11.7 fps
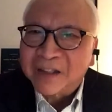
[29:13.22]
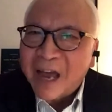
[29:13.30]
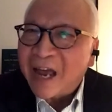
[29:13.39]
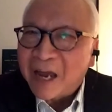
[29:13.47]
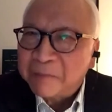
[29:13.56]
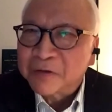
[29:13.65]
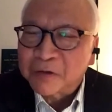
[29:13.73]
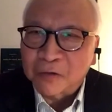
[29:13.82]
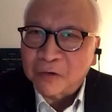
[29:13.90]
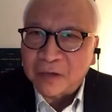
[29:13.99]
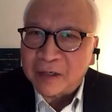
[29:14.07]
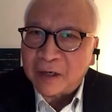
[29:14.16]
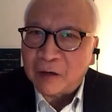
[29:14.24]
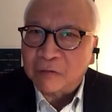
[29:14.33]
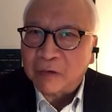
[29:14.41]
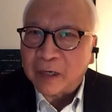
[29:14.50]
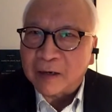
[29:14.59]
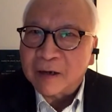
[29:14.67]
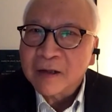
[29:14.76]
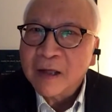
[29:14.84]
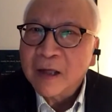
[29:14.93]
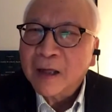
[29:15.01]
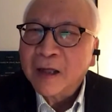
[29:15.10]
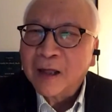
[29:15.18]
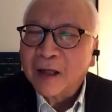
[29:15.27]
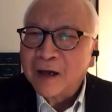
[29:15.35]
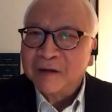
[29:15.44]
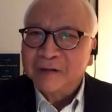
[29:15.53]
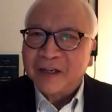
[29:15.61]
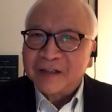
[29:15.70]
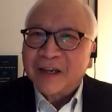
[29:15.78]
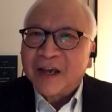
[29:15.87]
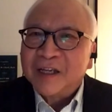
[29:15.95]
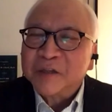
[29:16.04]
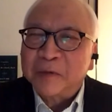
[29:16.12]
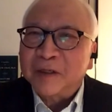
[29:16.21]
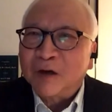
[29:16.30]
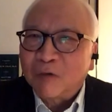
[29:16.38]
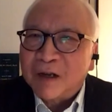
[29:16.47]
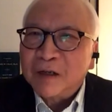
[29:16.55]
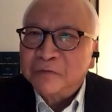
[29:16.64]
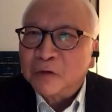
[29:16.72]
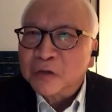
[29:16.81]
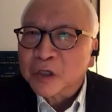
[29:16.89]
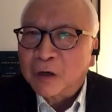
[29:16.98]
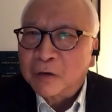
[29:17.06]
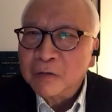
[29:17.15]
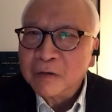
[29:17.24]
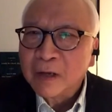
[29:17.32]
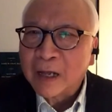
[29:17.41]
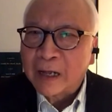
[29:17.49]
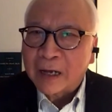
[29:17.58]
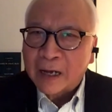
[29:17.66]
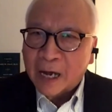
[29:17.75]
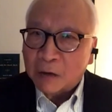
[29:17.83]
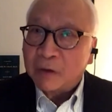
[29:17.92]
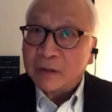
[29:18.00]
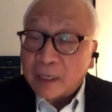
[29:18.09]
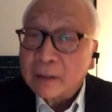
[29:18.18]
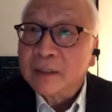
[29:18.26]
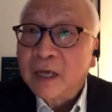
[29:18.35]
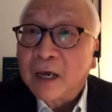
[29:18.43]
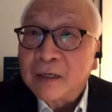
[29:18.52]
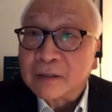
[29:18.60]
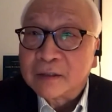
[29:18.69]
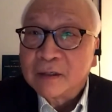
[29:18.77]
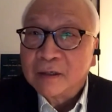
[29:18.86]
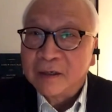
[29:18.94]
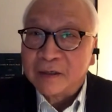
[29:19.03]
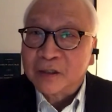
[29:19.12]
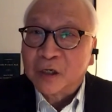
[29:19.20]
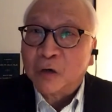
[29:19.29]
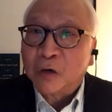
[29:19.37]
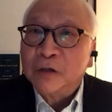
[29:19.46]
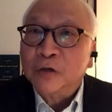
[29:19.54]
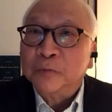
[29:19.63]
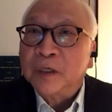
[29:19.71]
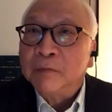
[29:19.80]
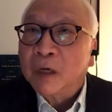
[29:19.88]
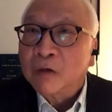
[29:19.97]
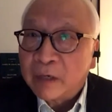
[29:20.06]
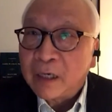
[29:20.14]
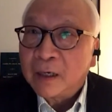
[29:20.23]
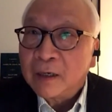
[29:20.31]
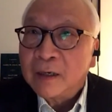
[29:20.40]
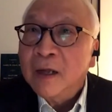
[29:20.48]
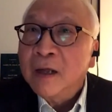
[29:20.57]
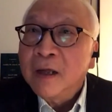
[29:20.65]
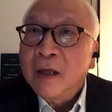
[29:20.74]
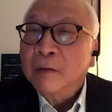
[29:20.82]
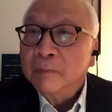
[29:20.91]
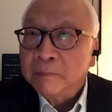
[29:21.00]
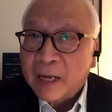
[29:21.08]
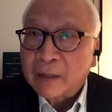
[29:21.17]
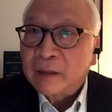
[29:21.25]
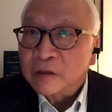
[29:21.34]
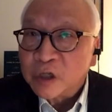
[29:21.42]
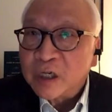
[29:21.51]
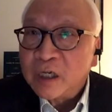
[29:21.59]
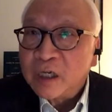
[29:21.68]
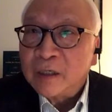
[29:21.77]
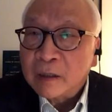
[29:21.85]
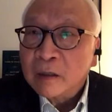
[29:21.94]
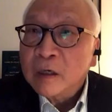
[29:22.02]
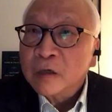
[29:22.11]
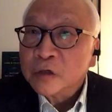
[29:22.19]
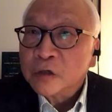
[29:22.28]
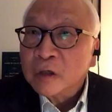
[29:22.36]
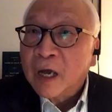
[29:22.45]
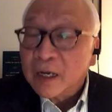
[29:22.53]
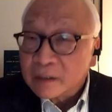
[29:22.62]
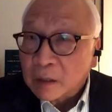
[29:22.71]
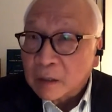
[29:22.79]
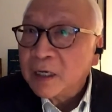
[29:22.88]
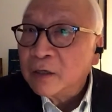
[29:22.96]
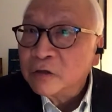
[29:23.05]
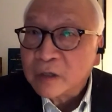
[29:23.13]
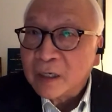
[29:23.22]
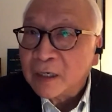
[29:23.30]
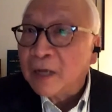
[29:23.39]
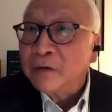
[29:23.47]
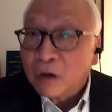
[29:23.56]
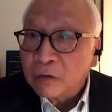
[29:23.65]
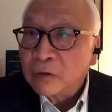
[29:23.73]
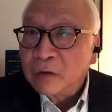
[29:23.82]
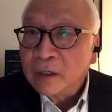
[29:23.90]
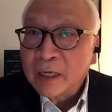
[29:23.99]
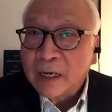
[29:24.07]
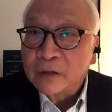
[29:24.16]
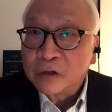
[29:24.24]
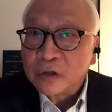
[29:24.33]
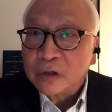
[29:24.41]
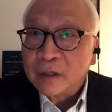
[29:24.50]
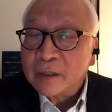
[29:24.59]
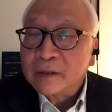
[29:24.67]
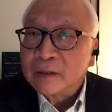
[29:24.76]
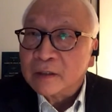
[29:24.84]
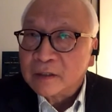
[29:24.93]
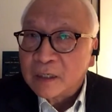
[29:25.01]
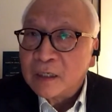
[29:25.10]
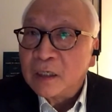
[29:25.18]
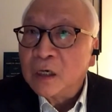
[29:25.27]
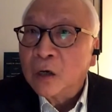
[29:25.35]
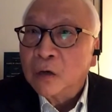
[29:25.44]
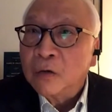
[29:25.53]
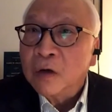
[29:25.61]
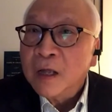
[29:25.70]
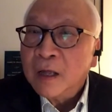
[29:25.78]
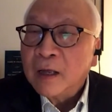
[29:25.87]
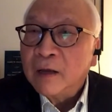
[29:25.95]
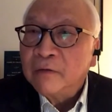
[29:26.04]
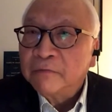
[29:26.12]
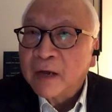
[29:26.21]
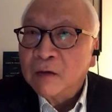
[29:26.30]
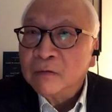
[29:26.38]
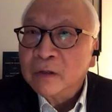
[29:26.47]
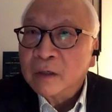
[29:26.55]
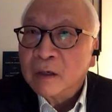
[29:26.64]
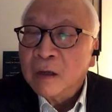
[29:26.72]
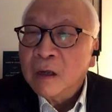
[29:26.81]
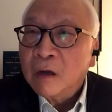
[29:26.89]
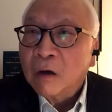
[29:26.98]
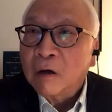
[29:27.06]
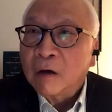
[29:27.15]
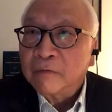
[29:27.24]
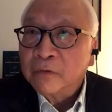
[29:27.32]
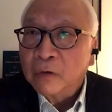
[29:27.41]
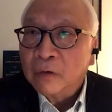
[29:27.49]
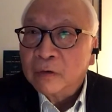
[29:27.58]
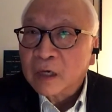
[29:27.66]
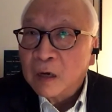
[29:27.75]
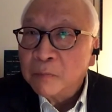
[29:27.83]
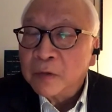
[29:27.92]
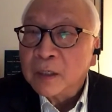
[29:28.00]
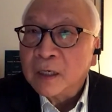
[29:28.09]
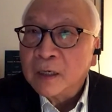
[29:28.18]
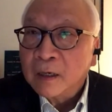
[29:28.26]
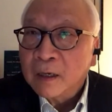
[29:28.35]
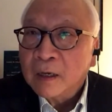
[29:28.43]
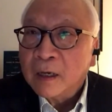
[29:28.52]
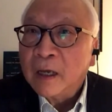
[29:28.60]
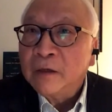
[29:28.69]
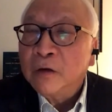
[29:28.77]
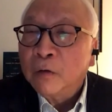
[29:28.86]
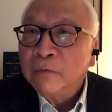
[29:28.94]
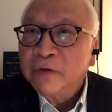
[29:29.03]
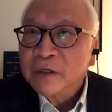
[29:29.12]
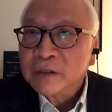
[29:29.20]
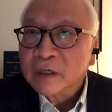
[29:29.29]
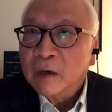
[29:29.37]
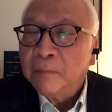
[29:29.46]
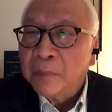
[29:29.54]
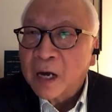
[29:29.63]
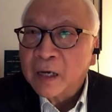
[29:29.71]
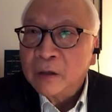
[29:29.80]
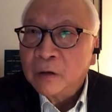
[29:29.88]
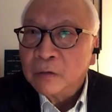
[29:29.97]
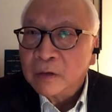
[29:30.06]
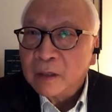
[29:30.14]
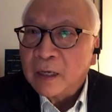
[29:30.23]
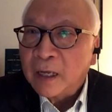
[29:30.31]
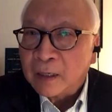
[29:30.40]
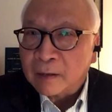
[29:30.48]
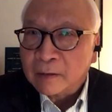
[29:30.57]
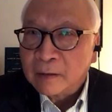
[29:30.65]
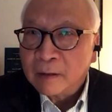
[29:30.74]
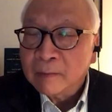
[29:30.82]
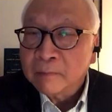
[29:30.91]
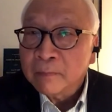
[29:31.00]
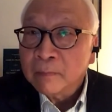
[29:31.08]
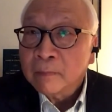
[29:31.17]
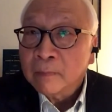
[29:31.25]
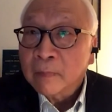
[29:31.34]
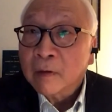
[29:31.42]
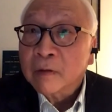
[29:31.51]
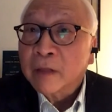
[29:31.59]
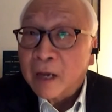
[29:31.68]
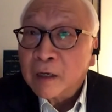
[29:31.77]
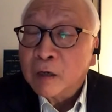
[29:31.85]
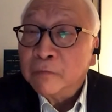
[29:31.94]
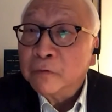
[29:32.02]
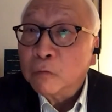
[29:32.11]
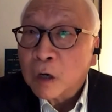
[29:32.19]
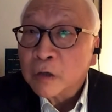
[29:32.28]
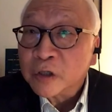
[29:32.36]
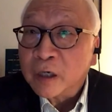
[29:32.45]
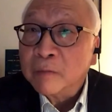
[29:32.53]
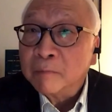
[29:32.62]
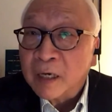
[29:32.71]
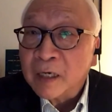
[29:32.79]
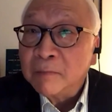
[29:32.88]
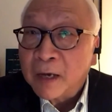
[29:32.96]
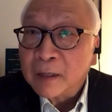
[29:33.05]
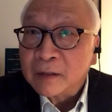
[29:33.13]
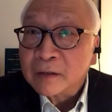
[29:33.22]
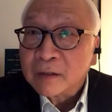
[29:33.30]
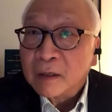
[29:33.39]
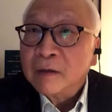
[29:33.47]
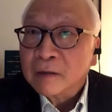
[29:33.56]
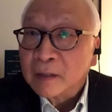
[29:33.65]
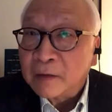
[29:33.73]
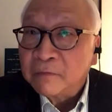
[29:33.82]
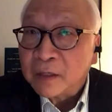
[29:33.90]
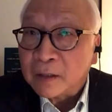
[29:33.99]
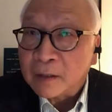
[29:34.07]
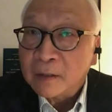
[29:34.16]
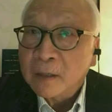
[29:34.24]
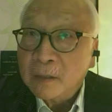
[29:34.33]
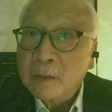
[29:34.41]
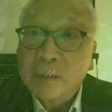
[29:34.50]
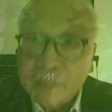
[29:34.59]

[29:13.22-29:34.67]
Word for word: I absolutely agree. Uh, this has been a wonderful show. Uh, our next guest is going to be Maria Macchini. She has a PhD, and not only that, she is the CEO and founder of her company, Novus Bio Inc. Thank you for watching Money Matters TV.